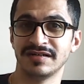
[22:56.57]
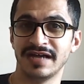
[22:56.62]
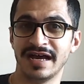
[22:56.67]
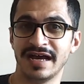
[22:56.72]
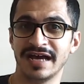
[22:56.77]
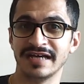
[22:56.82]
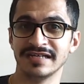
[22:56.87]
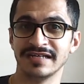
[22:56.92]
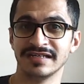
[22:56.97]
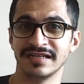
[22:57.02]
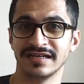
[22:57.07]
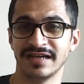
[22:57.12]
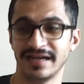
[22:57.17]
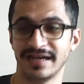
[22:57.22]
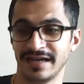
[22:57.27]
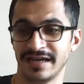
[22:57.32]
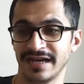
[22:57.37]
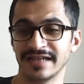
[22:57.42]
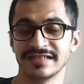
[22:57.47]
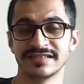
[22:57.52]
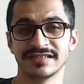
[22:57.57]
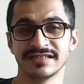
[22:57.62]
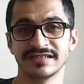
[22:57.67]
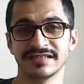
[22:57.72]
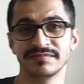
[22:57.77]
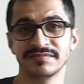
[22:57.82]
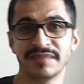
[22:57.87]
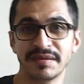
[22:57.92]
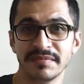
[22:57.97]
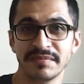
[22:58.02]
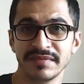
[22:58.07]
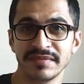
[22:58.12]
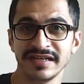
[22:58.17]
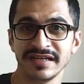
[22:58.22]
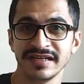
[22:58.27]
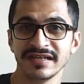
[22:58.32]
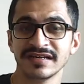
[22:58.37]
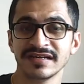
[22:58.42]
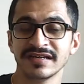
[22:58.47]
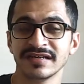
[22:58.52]
uh, as a
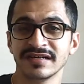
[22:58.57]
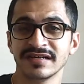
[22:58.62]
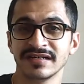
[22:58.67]
memory